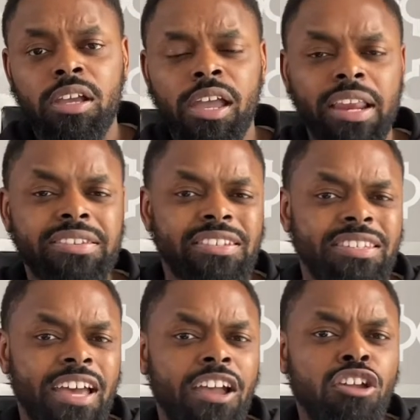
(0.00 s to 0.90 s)
And he says
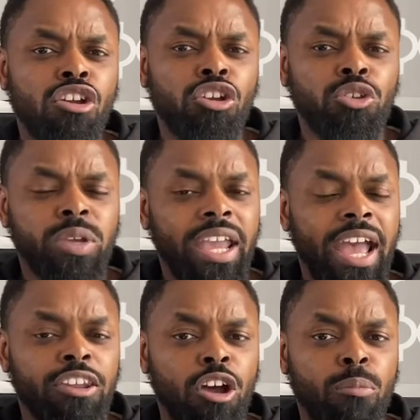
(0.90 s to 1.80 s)
that you
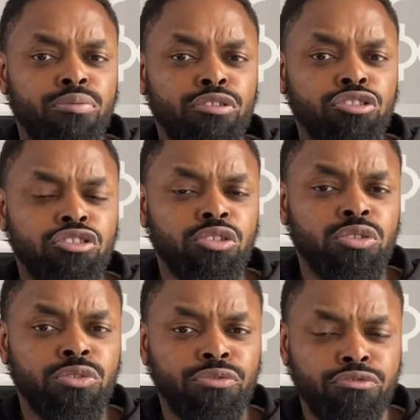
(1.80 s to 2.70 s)
cannot produce
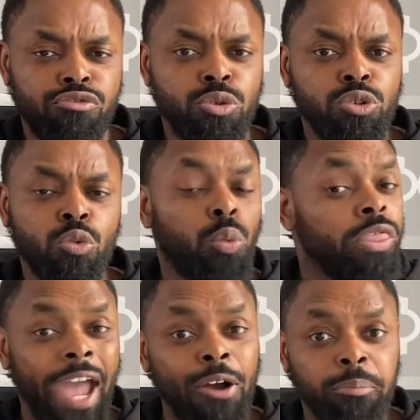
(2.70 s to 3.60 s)
fruit
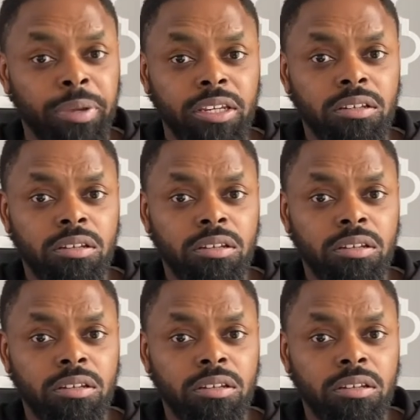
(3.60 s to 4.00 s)
without me.